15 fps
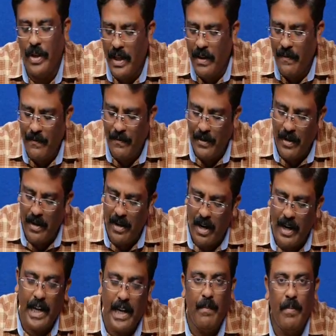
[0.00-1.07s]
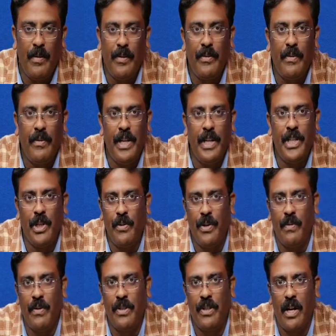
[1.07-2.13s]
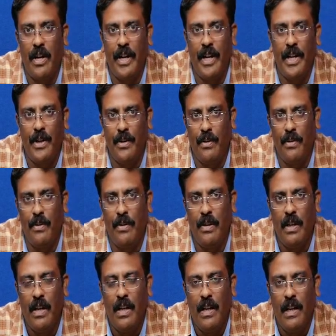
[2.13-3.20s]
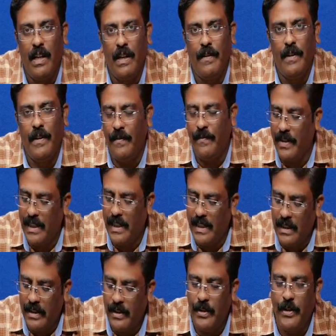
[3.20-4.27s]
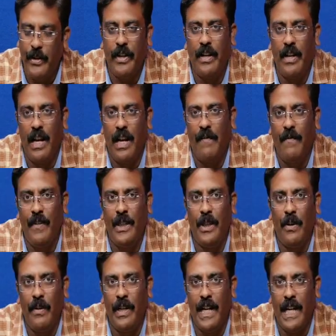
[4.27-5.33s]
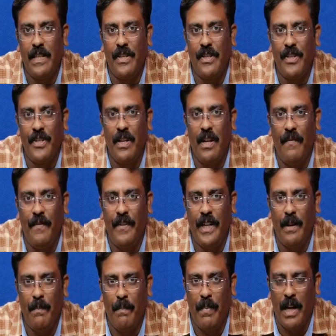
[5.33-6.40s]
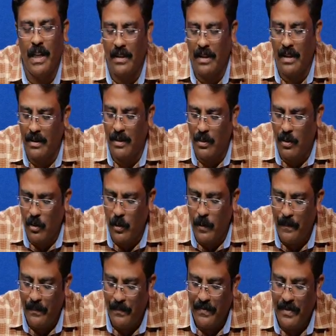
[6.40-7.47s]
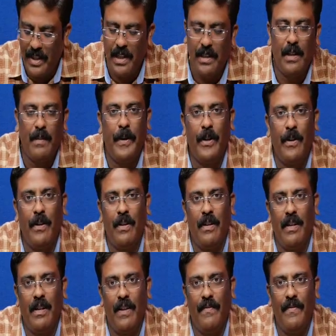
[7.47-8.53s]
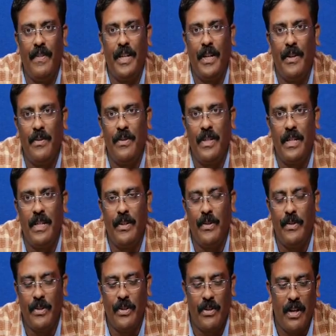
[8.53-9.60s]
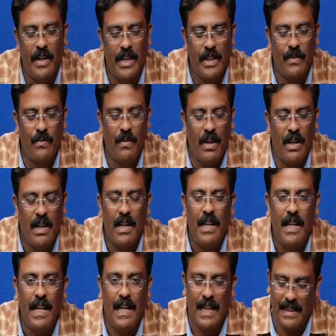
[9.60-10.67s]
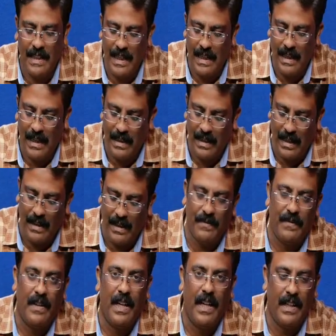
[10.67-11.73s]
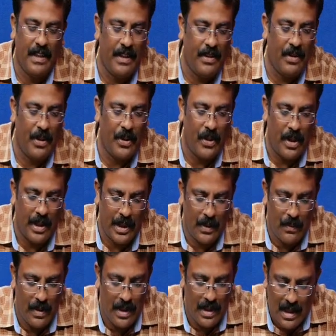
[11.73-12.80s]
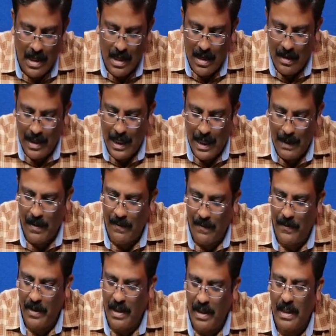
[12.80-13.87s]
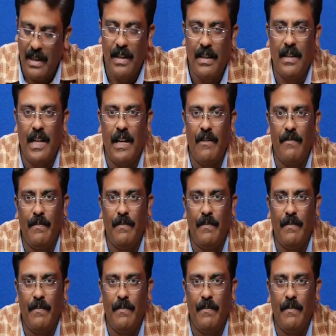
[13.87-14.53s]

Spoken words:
if you are not able to reach out your starting node if in your graph without existing of any path or the loop, then that particular graph we can use to call it as what? An acyclic graph. And this is also another one type of your graph